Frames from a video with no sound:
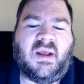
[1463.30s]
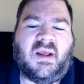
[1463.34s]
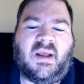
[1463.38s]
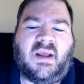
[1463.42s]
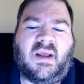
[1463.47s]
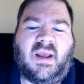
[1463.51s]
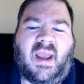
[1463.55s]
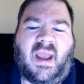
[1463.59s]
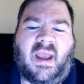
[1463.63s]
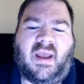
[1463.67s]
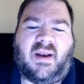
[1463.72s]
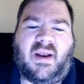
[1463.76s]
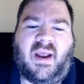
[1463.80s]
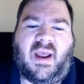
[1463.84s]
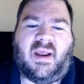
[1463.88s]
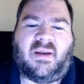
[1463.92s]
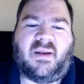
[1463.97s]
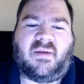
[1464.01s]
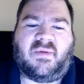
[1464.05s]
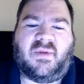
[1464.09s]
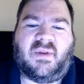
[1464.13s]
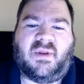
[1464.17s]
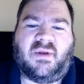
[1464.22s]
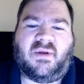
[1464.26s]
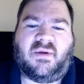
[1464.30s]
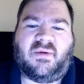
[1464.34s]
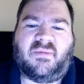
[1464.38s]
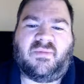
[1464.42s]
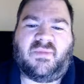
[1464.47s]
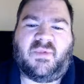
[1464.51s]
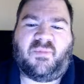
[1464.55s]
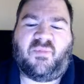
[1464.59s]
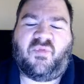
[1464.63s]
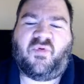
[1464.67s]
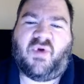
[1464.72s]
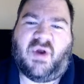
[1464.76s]
and
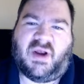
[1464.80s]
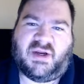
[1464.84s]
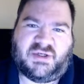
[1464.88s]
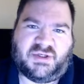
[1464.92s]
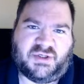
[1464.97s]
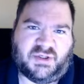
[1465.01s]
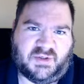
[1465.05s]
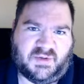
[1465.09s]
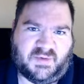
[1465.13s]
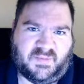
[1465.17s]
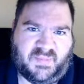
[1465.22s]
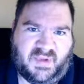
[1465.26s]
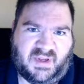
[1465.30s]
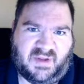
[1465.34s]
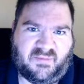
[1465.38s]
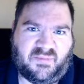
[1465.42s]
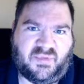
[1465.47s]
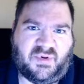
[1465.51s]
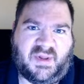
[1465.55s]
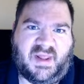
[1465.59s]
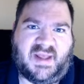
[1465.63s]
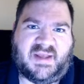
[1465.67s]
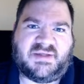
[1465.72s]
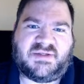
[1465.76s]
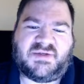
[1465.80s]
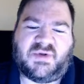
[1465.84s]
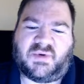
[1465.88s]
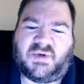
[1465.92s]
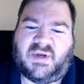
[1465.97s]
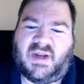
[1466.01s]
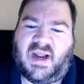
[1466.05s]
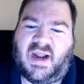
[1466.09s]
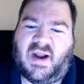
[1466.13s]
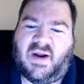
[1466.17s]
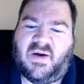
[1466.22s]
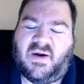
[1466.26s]
the pressure being placed on
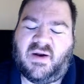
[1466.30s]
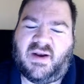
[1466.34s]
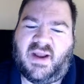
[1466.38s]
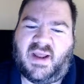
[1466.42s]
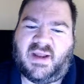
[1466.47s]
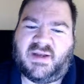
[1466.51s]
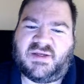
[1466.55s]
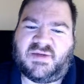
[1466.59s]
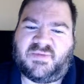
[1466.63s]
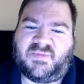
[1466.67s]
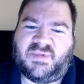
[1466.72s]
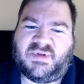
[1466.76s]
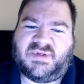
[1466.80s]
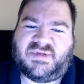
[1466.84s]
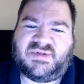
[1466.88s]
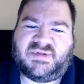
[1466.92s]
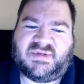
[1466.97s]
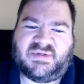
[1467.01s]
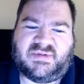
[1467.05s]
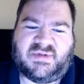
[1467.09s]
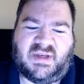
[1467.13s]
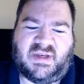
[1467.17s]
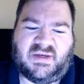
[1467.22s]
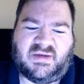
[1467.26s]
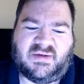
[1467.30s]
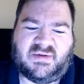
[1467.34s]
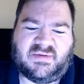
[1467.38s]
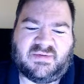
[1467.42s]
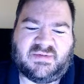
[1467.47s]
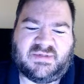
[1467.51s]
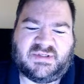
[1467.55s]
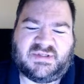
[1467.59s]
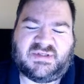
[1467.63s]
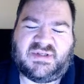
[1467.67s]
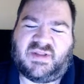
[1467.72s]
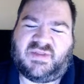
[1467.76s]
Herod Antipas, and
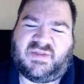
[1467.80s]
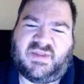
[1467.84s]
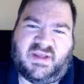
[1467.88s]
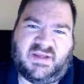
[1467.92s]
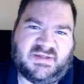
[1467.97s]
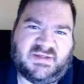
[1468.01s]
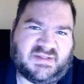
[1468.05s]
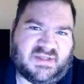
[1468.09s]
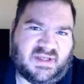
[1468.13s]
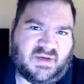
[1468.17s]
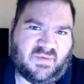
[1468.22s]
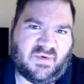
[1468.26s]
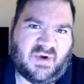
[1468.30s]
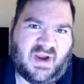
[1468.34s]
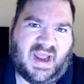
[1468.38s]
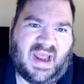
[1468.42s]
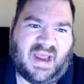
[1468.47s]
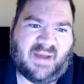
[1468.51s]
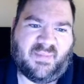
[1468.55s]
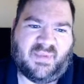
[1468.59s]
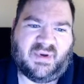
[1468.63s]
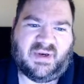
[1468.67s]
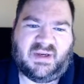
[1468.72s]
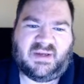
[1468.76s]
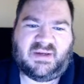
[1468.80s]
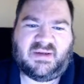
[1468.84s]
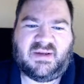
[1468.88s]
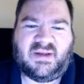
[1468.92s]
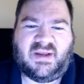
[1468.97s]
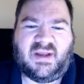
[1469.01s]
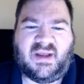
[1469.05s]
just the things that were happening.